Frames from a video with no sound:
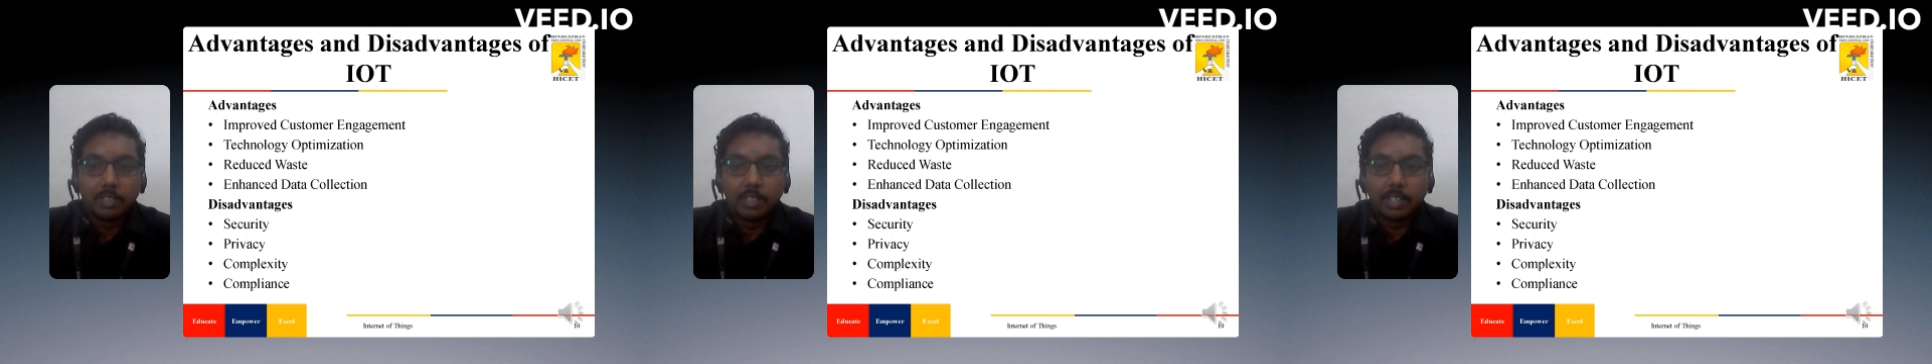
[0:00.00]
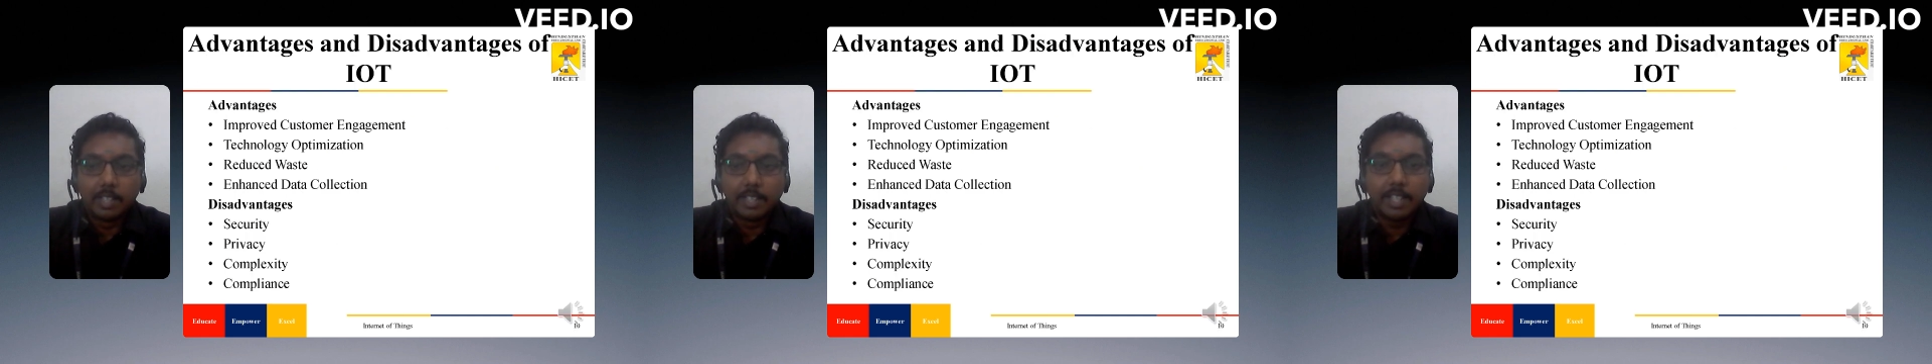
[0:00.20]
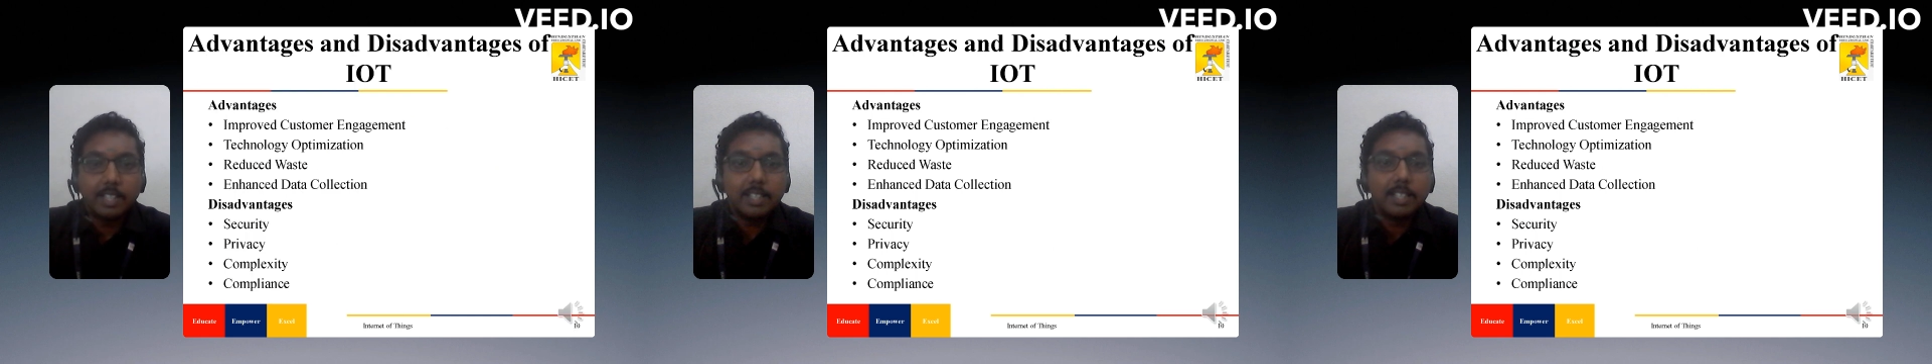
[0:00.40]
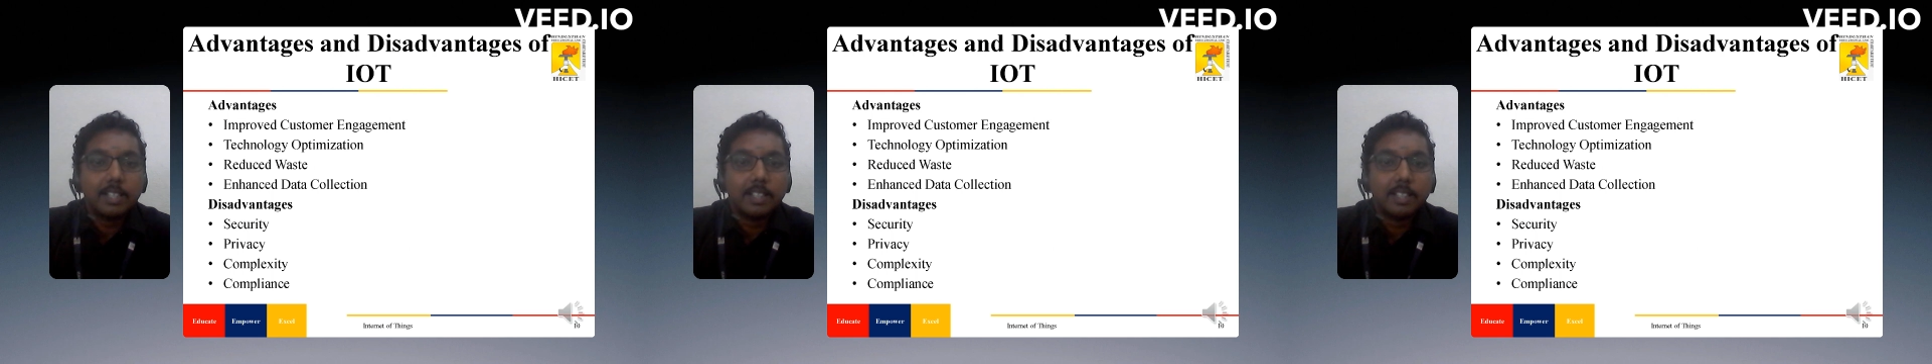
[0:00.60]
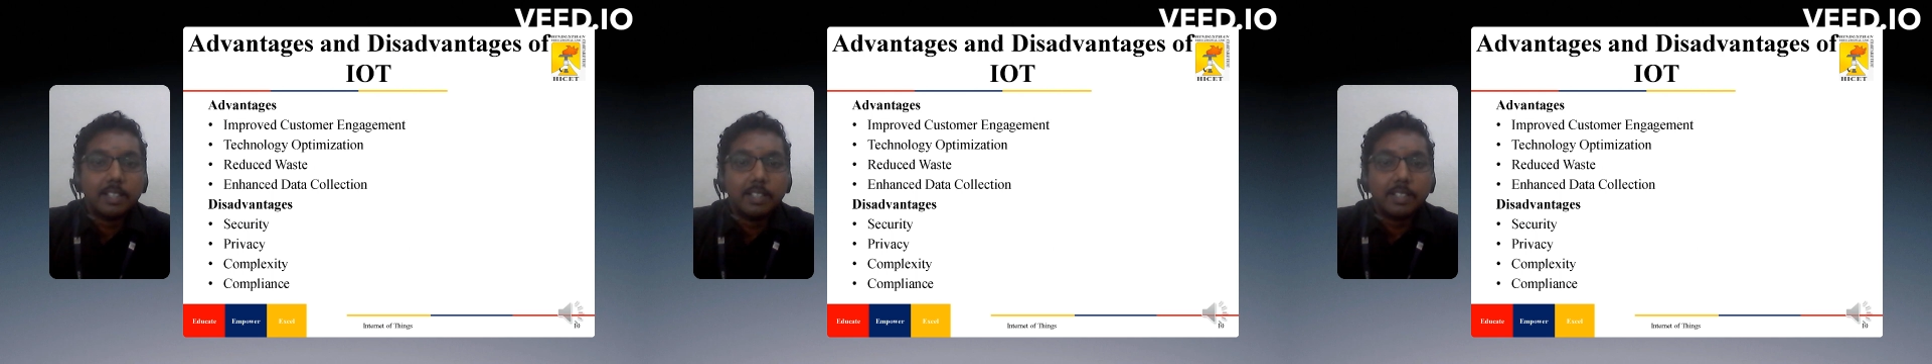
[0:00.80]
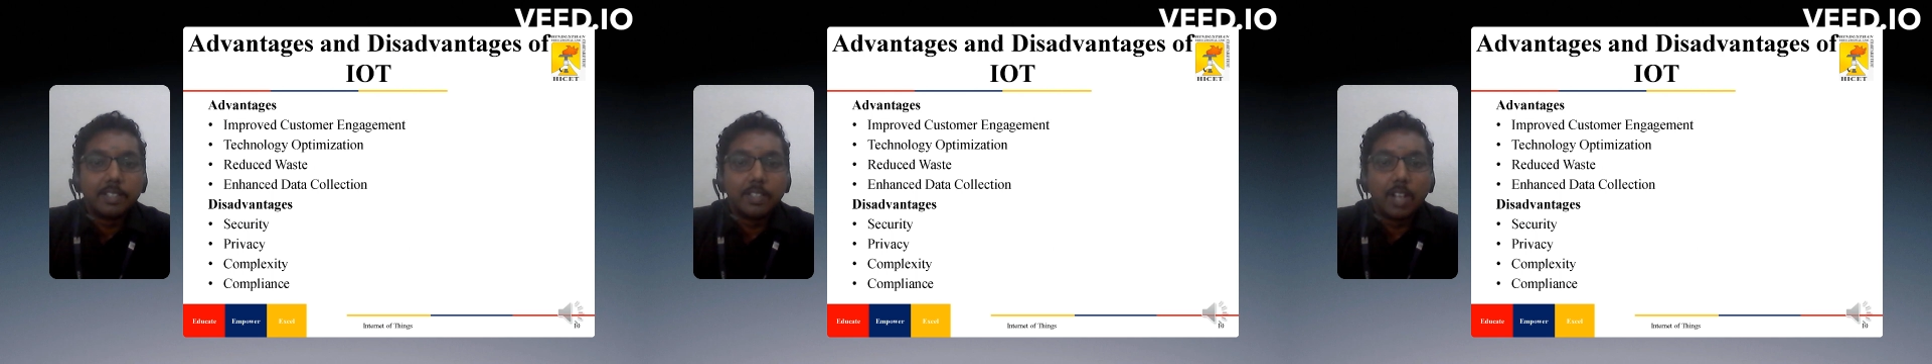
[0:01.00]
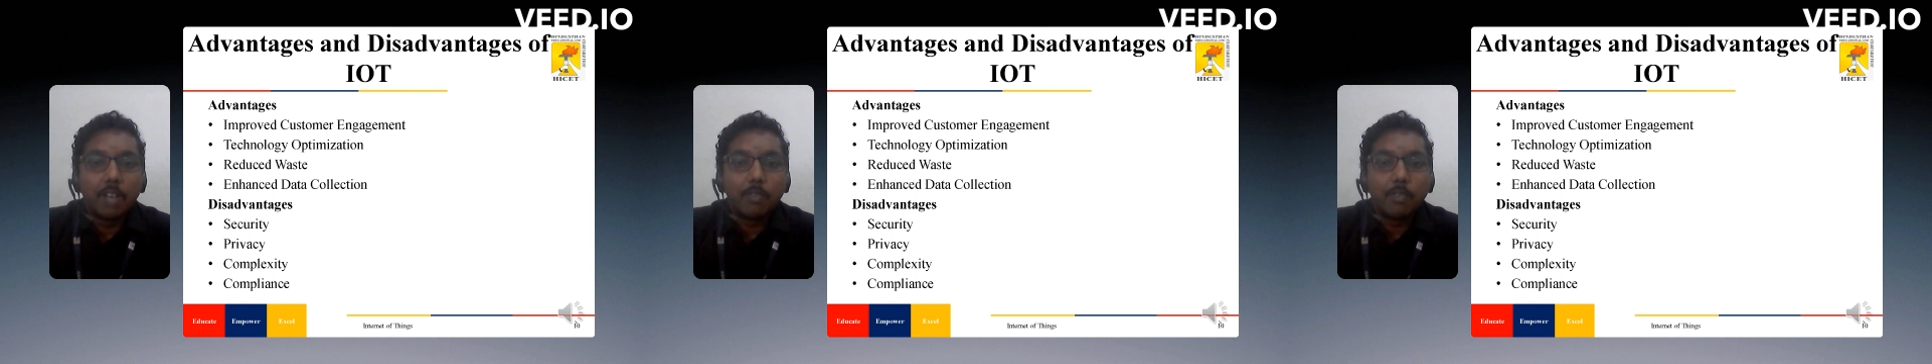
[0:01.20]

And then the